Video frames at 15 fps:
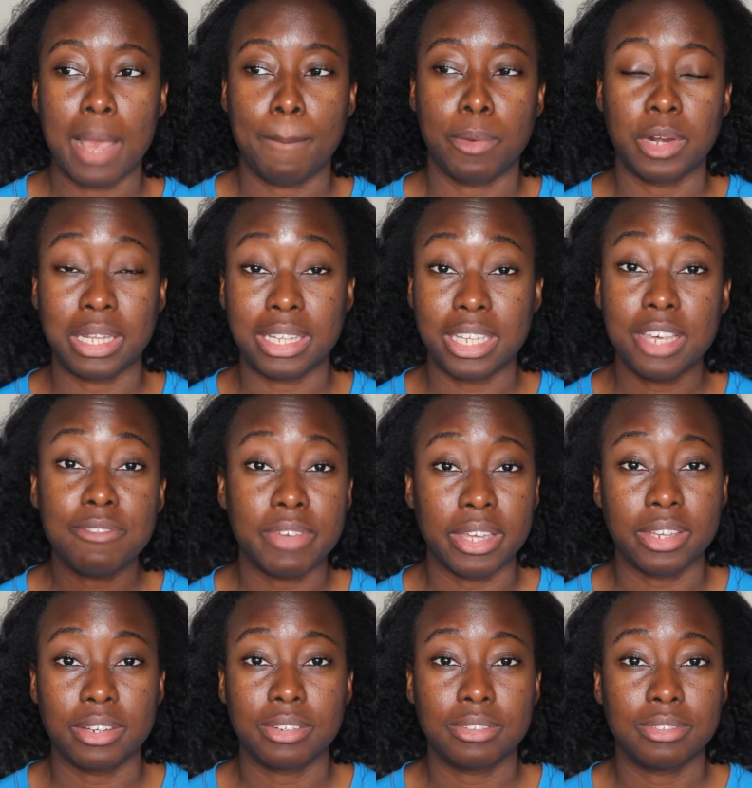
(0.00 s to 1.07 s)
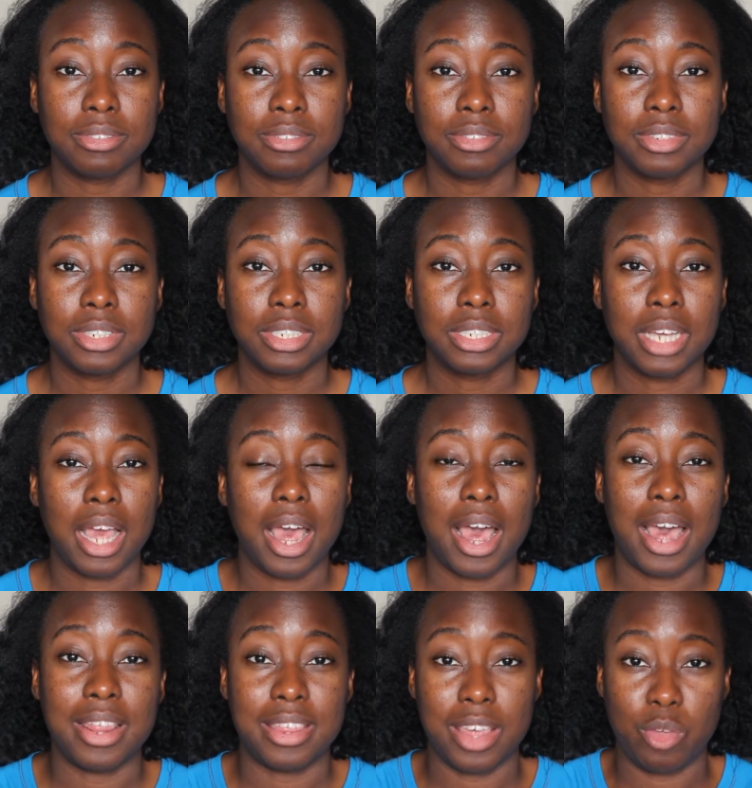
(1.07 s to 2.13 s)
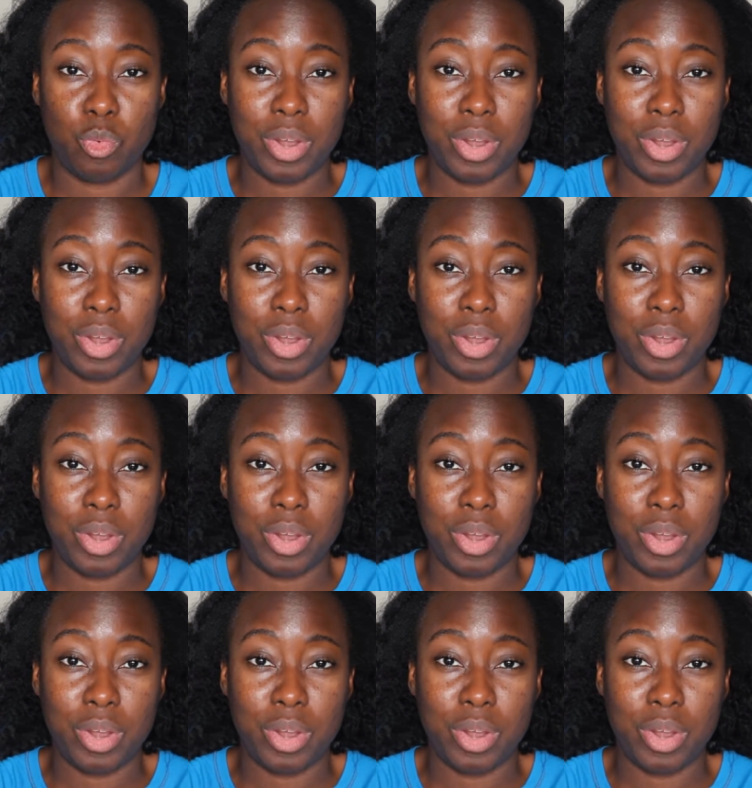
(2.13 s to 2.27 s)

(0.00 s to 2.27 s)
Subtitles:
put leave-in, and then